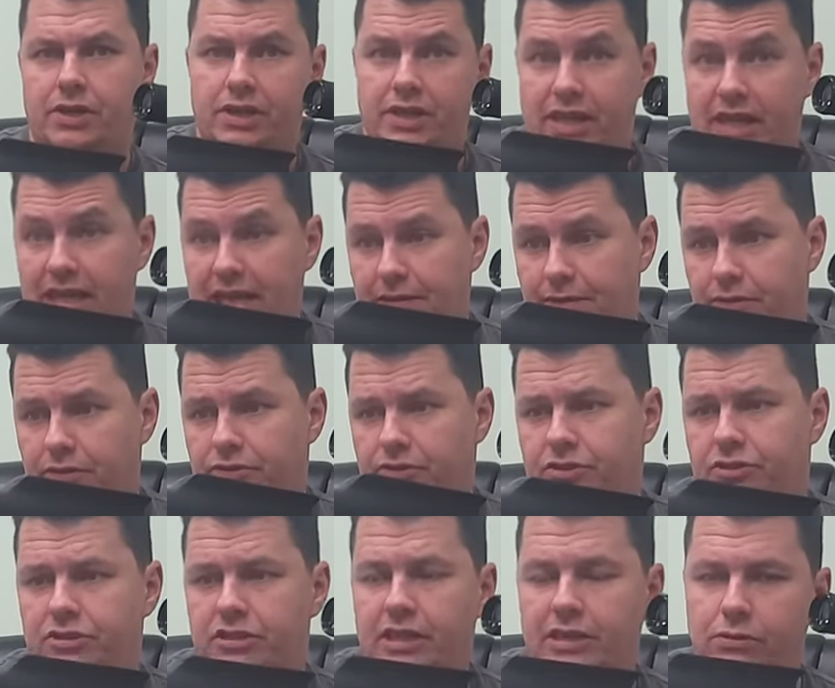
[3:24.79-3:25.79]
even
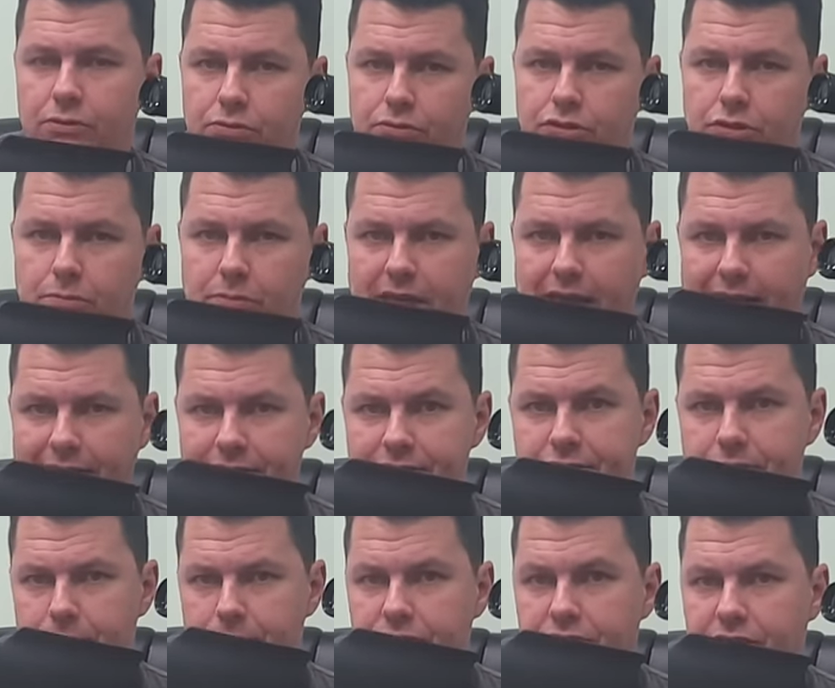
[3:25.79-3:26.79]
tilt them, cant
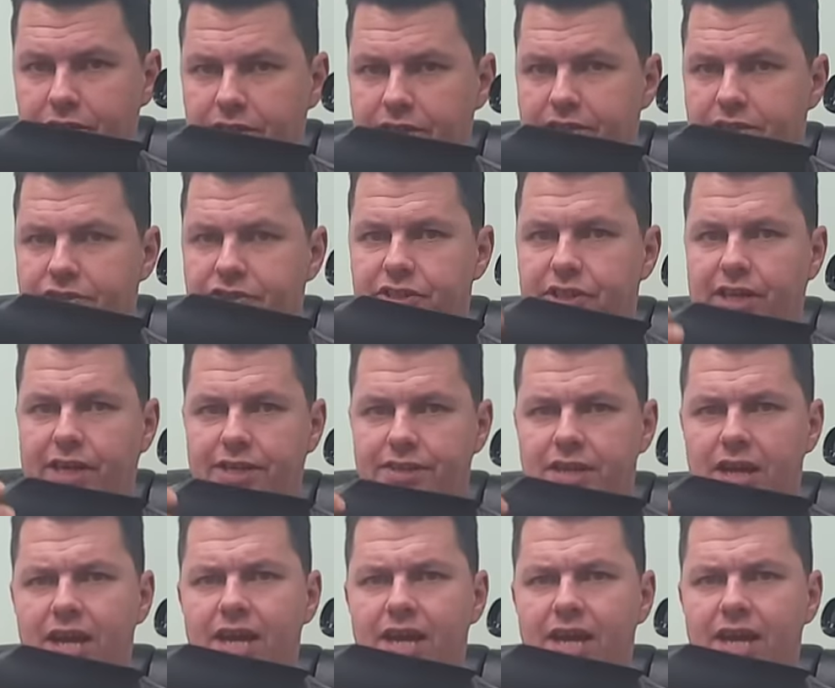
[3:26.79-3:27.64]
them side to side